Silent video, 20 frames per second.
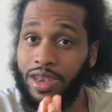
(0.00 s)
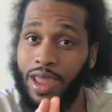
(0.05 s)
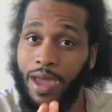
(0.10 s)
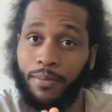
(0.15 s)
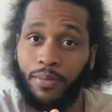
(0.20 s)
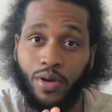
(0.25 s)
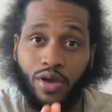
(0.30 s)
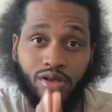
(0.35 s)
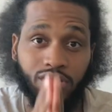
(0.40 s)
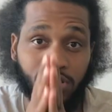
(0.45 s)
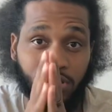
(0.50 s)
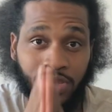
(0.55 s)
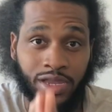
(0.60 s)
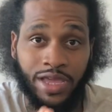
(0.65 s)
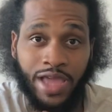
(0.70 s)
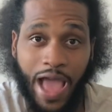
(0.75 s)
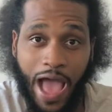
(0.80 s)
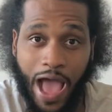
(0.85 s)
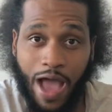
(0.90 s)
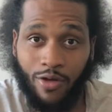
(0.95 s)
Now,
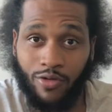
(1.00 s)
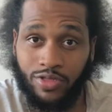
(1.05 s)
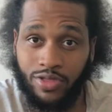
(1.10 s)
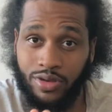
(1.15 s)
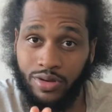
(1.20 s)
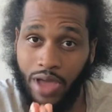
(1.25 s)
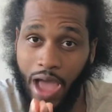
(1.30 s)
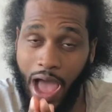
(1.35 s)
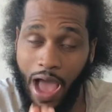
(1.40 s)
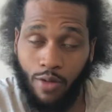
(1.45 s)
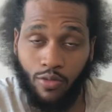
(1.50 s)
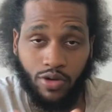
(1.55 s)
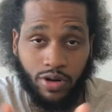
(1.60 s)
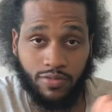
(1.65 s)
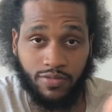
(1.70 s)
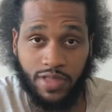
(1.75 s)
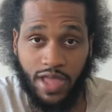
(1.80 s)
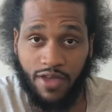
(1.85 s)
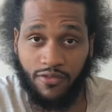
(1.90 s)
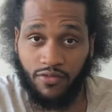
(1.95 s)
personally, I would
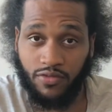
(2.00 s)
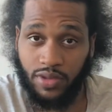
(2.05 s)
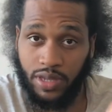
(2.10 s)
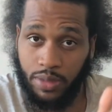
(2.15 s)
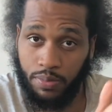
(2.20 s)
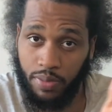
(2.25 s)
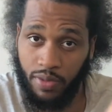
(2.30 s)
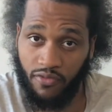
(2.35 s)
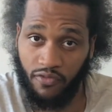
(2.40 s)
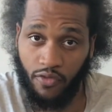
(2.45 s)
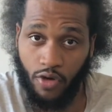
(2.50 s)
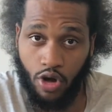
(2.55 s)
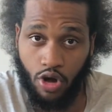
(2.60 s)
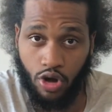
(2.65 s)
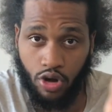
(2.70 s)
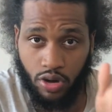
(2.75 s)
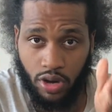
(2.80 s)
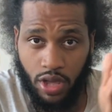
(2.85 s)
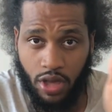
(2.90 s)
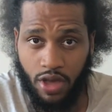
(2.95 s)
have definitely
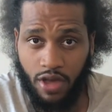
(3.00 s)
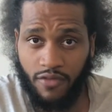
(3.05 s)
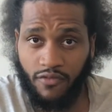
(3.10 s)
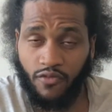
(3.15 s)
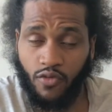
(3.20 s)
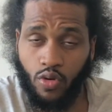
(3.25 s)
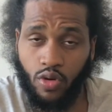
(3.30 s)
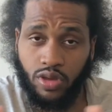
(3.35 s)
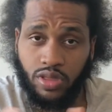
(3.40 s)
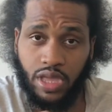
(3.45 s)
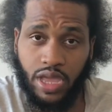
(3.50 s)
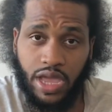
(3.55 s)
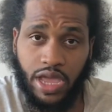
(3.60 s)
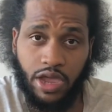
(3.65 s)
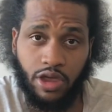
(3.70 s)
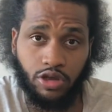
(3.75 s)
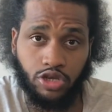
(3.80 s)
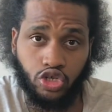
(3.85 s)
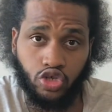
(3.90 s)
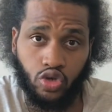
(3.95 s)
preferred for the
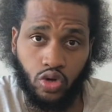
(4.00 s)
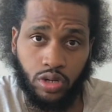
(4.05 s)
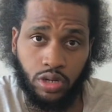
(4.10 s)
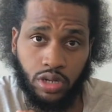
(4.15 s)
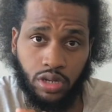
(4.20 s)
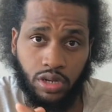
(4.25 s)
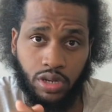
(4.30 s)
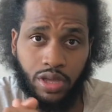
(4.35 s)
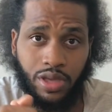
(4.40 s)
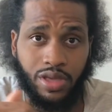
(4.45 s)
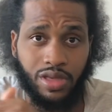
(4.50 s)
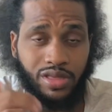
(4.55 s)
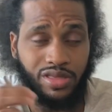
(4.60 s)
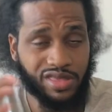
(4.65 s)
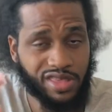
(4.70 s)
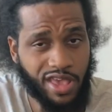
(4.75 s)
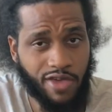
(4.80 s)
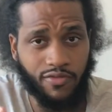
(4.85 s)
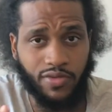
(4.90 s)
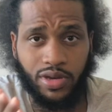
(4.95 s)
Air Jordan
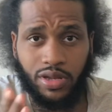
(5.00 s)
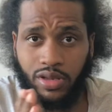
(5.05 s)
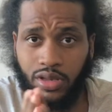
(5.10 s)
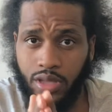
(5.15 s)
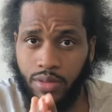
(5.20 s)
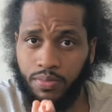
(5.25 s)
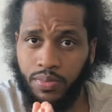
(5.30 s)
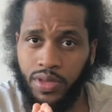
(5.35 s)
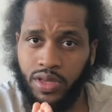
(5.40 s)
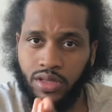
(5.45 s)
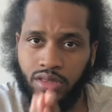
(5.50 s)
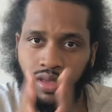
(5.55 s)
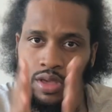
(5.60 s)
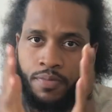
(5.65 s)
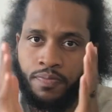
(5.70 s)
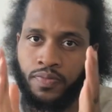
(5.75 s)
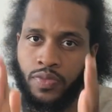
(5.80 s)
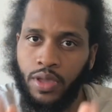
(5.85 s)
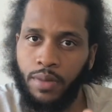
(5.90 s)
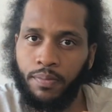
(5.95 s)
7 Olympics,
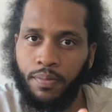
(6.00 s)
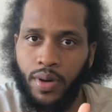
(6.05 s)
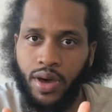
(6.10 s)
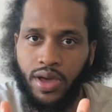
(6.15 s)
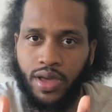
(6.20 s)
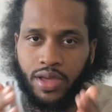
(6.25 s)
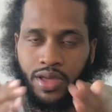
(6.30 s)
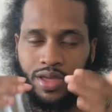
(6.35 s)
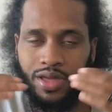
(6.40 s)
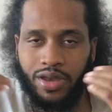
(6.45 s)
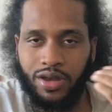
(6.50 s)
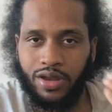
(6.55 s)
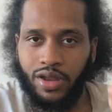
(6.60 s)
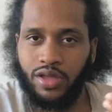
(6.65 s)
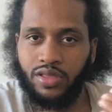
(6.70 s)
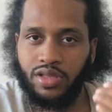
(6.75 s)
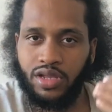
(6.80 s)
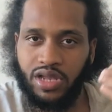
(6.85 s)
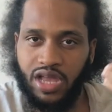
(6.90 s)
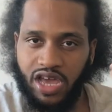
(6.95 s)
but
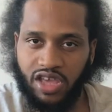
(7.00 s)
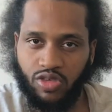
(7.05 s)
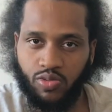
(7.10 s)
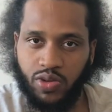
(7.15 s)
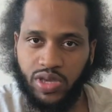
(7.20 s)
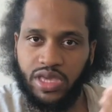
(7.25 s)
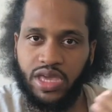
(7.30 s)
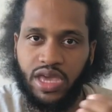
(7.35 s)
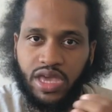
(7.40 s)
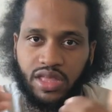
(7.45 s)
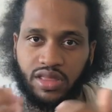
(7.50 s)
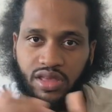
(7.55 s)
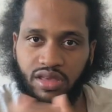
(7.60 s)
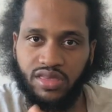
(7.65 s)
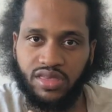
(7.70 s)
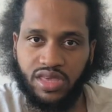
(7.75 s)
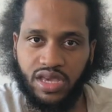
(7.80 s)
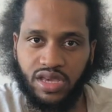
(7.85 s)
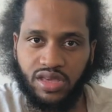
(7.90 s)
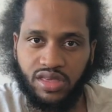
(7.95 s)
nonetheless, we get in the
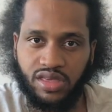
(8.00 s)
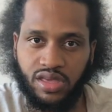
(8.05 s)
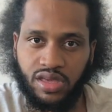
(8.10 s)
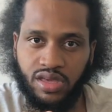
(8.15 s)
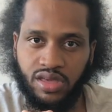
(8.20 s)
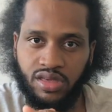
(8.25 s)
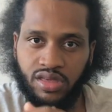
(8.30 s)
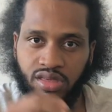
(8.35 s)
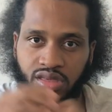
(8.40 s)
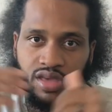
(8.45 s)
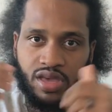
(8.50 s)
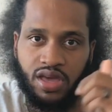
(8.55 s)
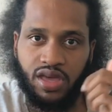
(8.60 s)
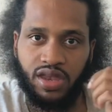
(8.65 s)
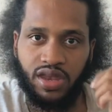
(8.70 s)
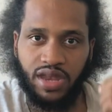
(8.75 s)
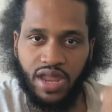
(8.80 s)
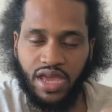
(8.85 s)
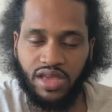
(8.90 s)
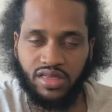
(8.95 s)
sixes
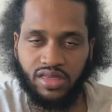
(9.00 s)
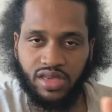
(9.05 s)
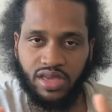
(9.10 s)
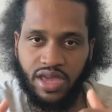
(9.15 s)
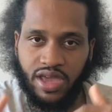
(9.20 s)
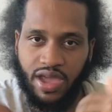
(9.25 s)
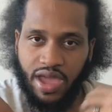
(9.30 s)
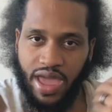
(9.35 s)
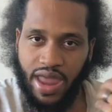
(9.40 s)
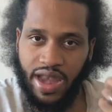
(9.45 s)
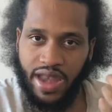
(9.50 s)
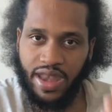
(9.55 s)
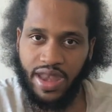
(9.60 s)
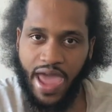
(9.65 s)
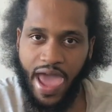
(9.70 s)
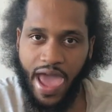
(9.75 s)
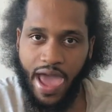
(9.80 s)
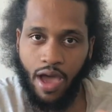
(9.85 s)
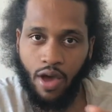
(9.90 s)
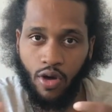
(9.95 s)
next year, and
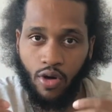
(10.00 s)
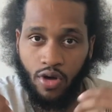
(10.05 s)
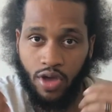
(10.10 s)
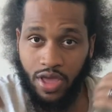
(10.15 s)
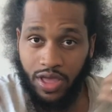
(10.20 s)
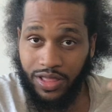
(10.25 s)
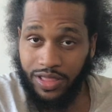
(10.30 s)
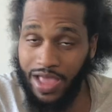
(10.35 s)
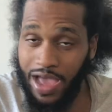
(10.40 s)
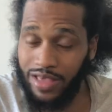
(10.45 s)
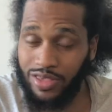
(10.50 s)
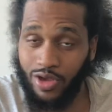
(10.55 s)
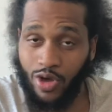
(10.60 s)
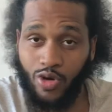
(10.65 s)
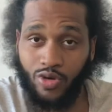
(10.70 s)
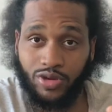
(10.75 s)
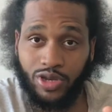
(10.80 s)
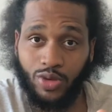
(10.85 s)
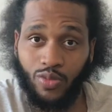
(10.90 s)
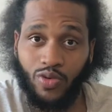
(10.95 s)
now that's
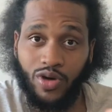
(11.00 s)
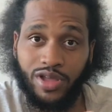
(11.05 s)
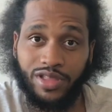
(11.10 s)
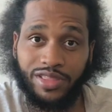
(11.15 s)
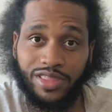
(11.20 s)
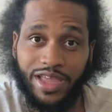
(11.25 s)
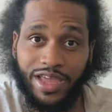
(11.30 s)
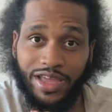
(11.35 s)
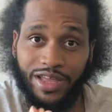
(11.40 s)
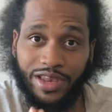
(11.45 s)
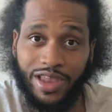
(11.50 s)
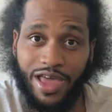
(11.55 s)
only one thing